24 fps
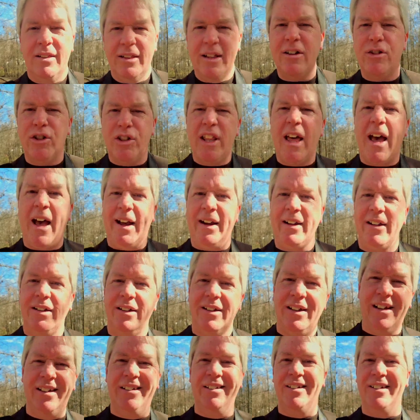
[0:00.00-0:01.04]
there's that.
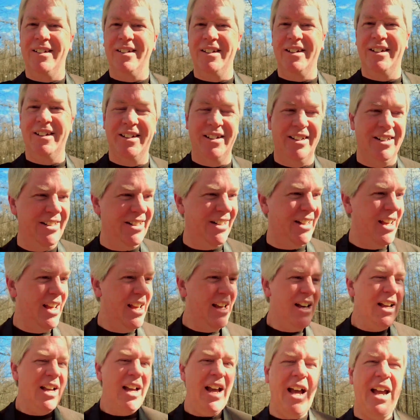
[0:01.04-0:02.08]

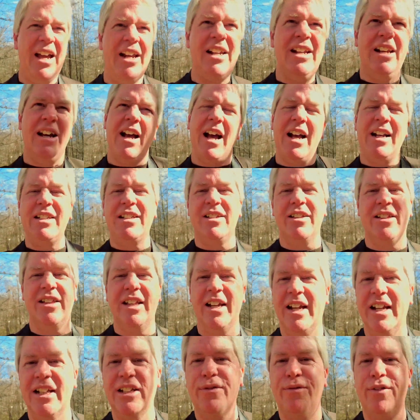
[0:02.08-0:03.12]
And I still
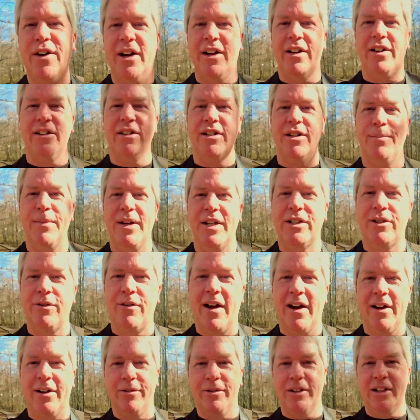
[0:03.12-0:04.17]
think it's fun to mess
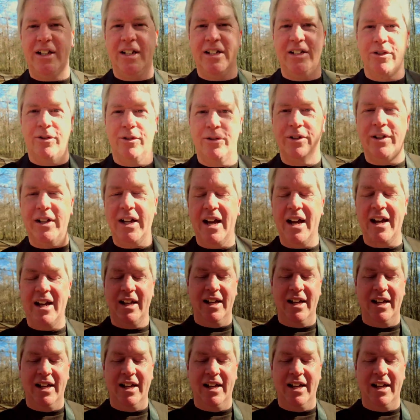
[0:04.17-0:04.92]
around with these old